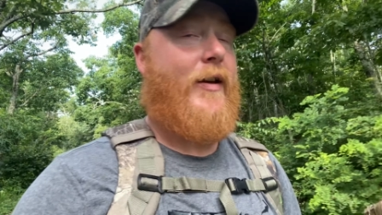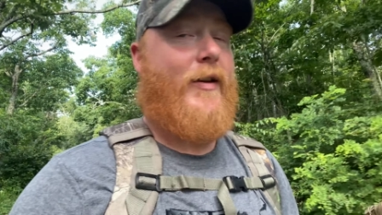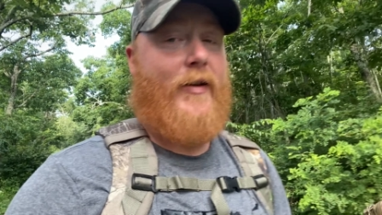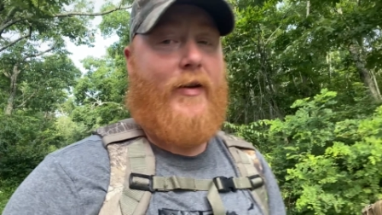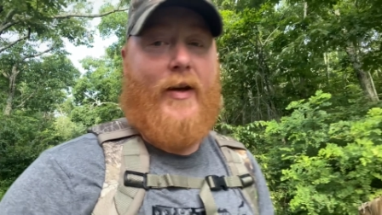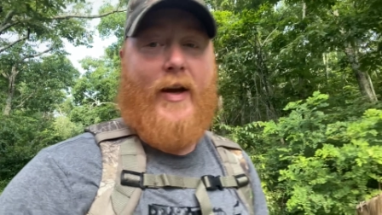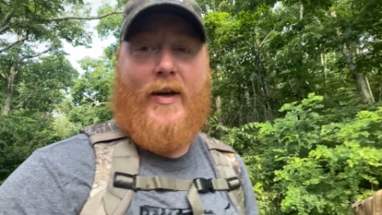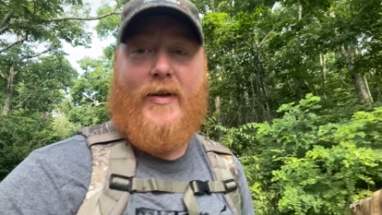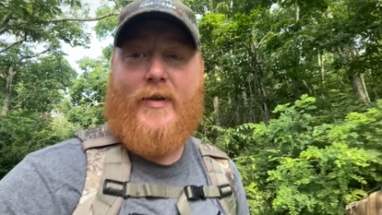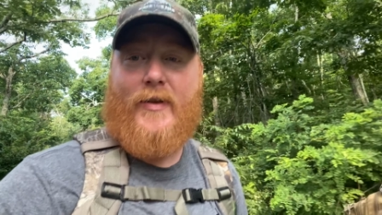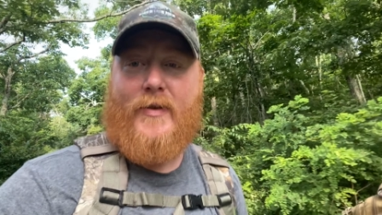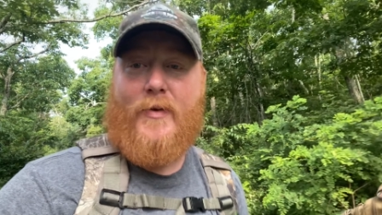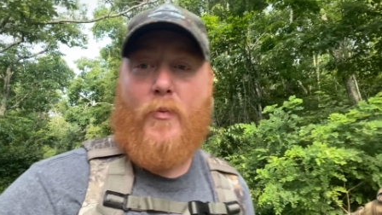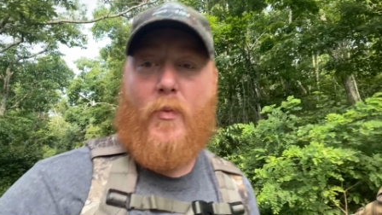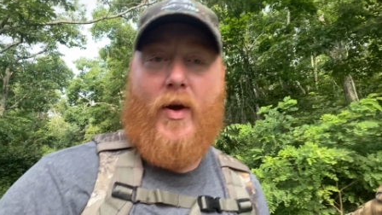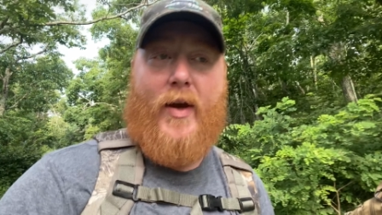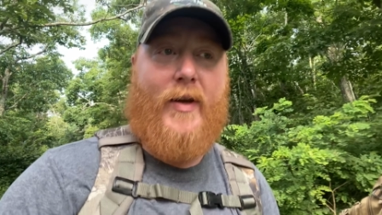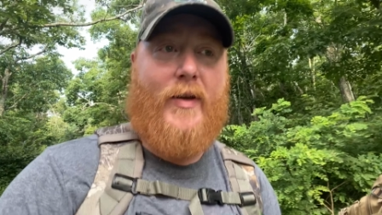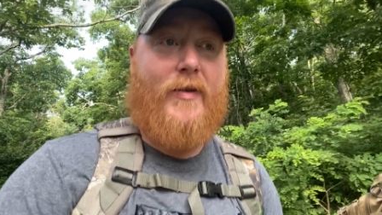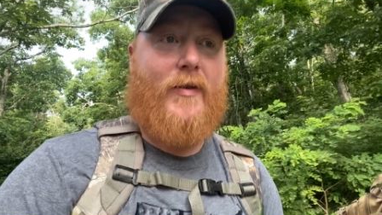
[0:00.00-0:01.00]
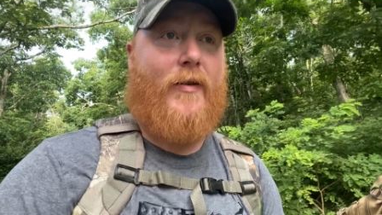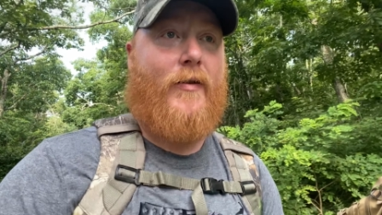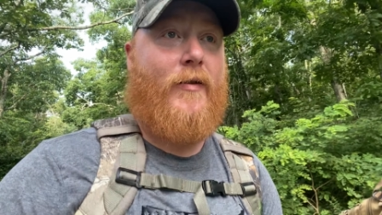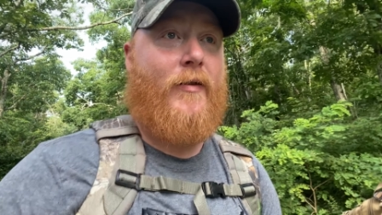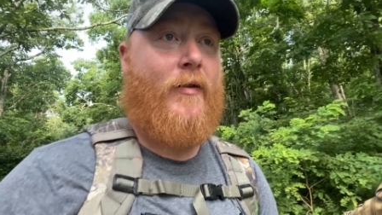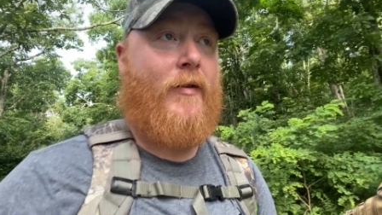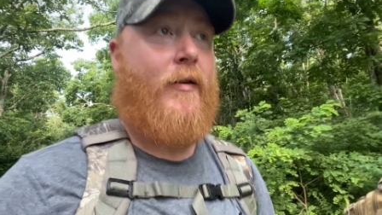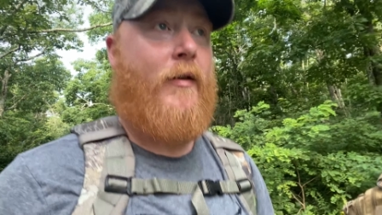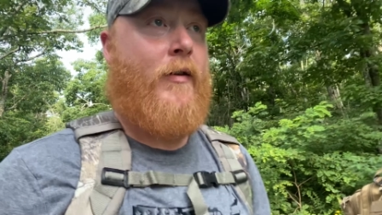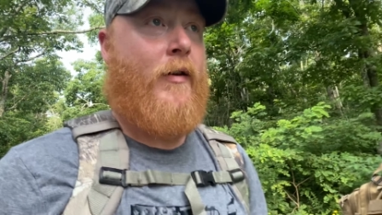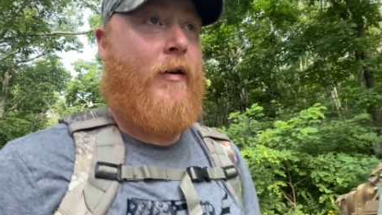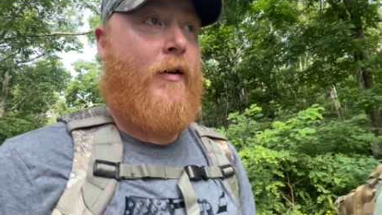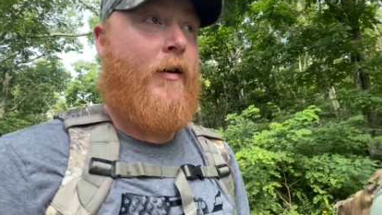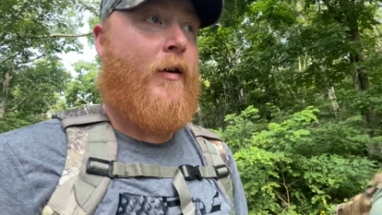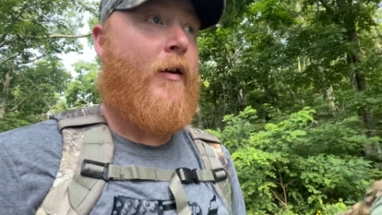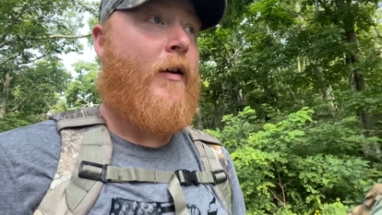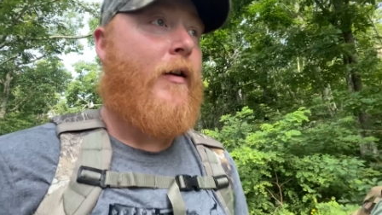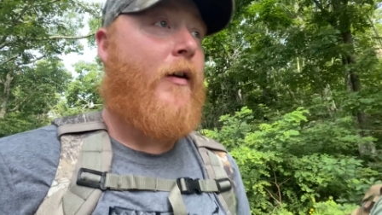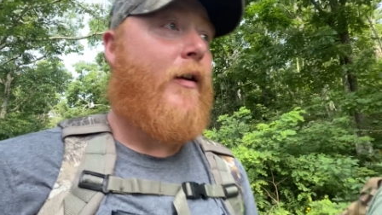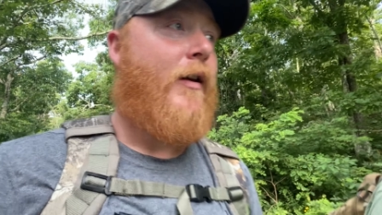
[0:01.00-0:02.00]
Guys, it's amazing.
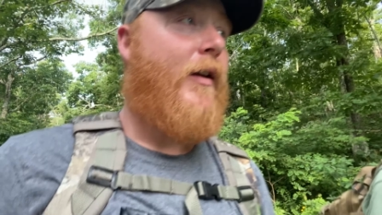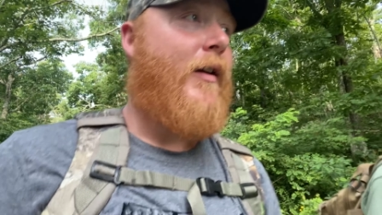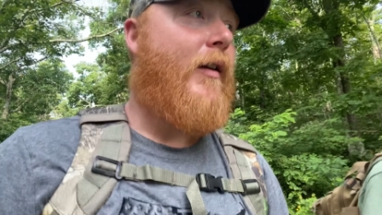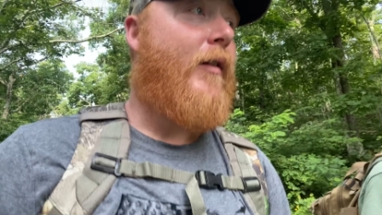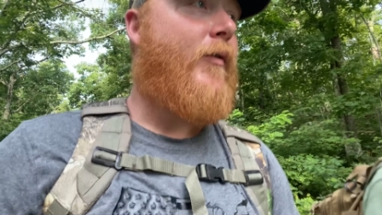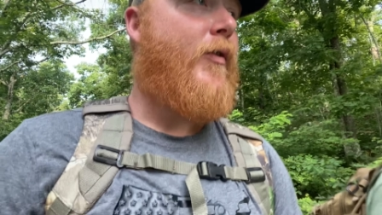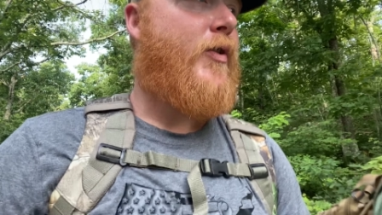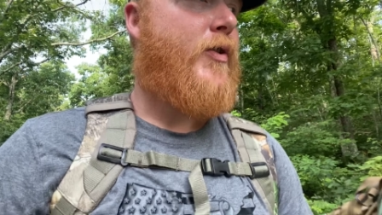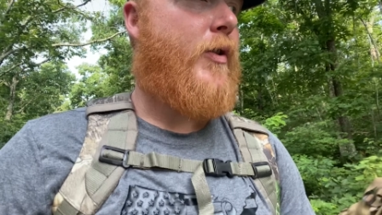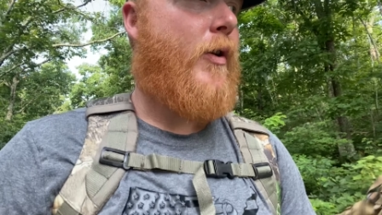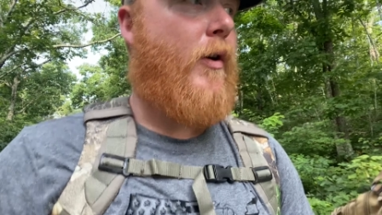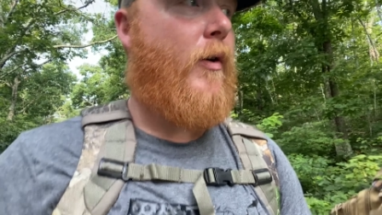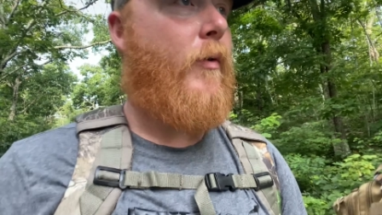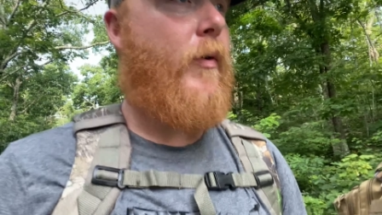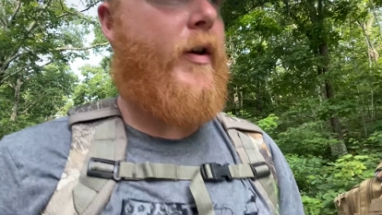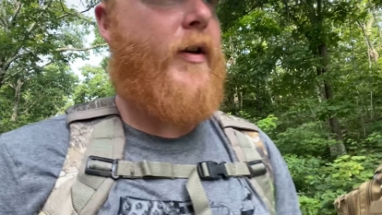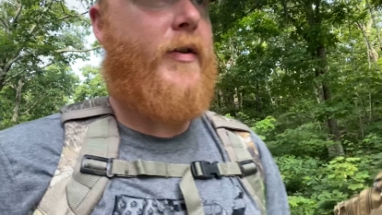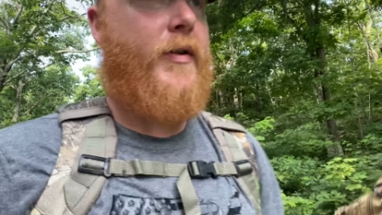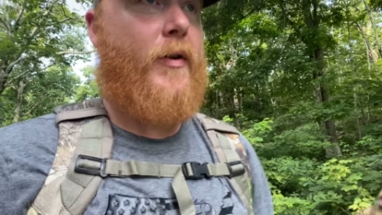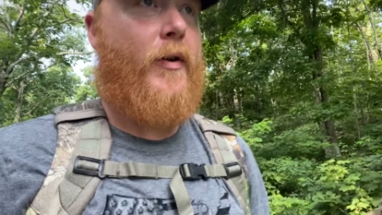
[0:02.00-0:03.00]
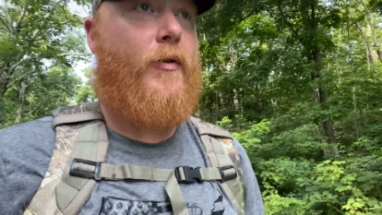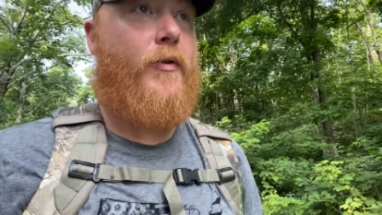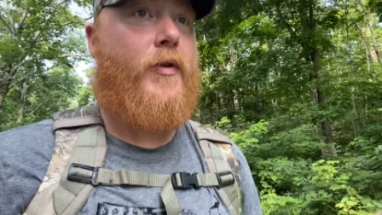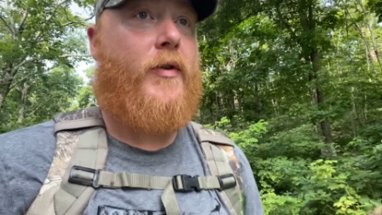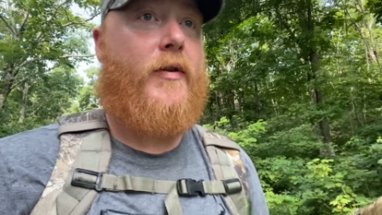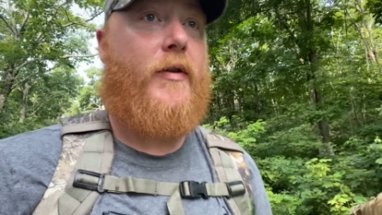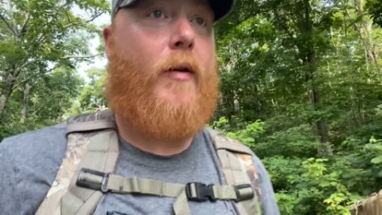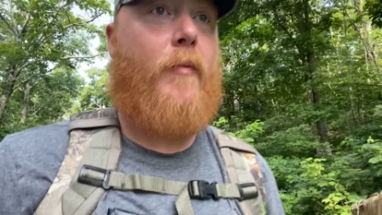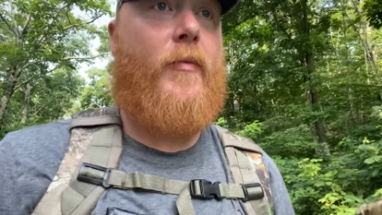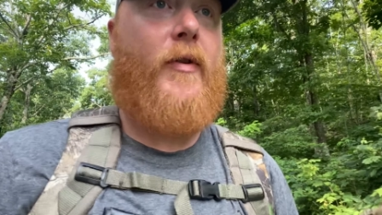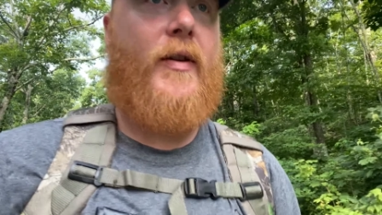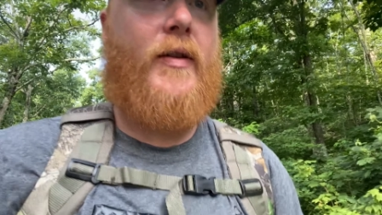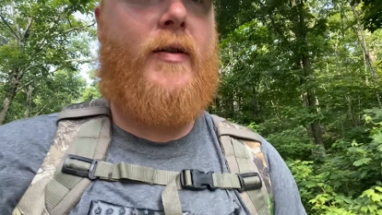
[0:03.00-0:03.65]
If you start researching some of this